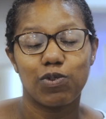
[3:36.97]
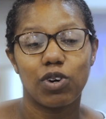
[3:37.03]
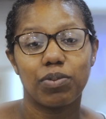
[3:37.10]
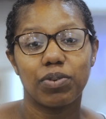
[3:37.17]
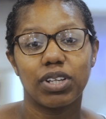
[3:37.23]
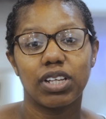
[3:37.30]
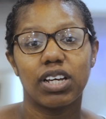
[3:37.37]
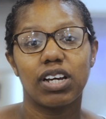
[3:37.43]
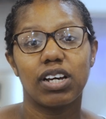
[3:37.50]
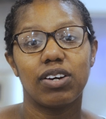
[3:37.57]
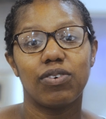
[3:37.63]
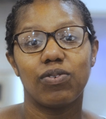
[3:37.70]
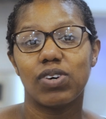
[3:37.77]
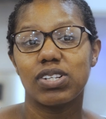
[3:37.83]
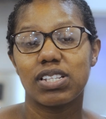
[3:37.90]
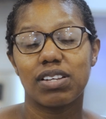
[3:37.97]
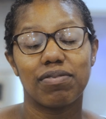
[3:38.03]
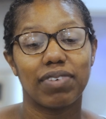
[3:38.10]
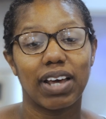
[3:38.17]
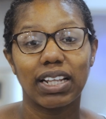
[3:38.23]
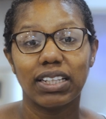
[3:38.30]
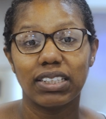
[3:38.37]
formula was
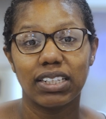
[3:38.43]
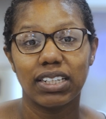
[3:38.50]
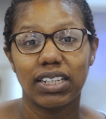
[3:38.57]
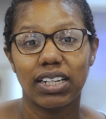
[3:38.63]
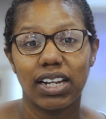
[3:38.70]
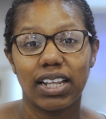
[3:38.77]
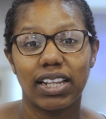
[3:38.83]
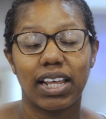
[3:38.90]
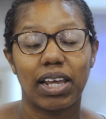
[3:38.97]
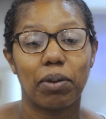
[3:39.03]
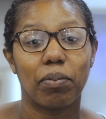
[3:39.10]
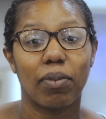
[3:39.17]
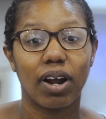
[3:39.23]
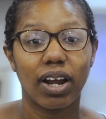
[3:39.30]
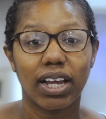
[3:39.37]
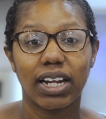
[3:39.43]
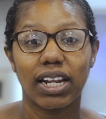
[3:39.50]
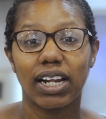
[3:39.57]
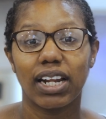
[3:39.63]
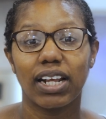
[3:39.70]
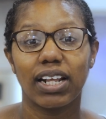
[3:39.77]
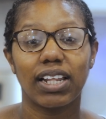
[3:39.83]
invented, they
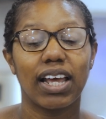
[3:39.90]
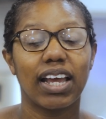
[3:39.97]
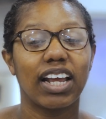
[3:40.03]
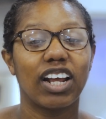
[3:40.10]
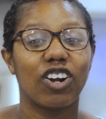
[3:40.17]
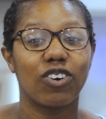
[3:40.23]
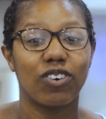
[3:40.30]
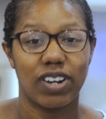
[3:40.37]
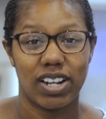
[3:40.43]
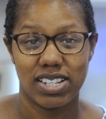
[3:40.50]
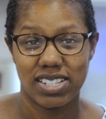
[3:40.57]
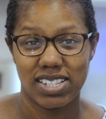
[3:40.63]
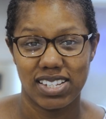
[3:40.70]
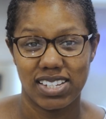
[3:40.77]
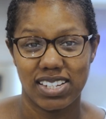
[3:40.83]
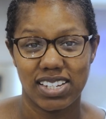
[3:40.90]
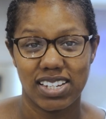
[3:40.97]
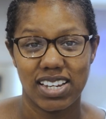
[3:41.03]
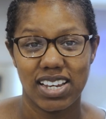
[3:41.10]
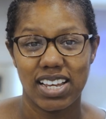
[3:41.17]
marketed it like crazy.